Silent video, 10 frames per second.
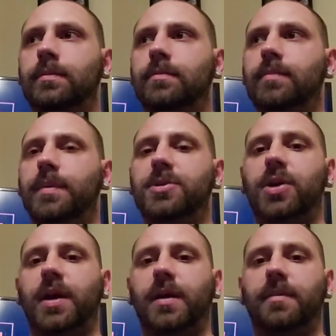maybe
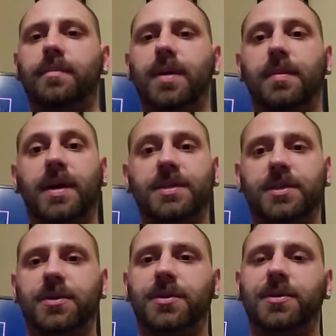try and minimize
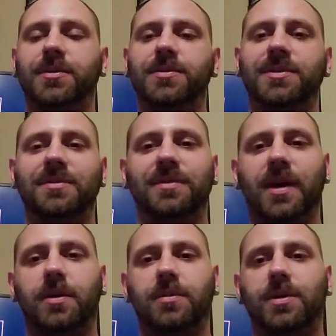the use of
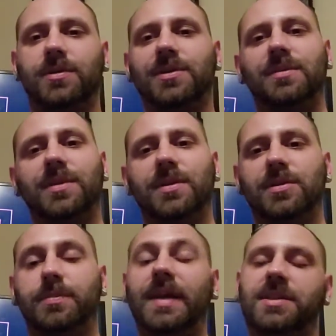Aylmer or
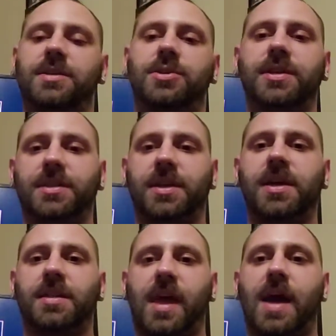something. Basically, tries to
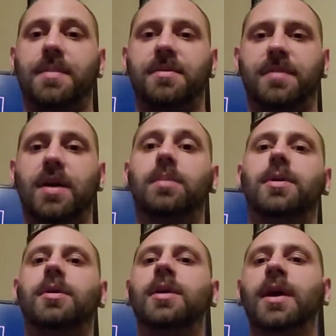kick the habit of
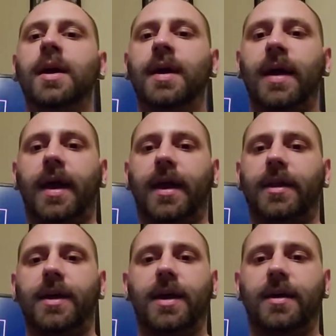Aylmer,
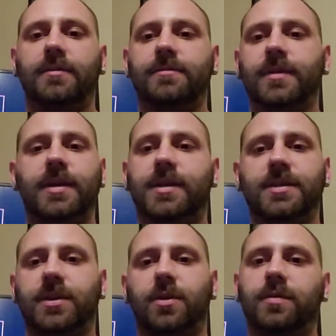and it
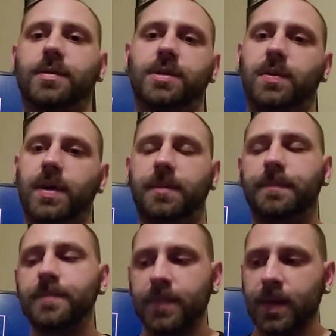doesn't go over so
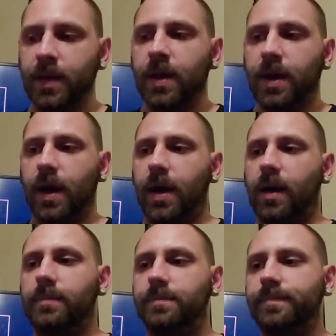
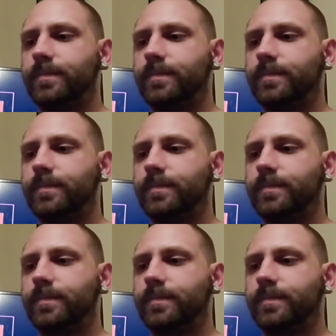well.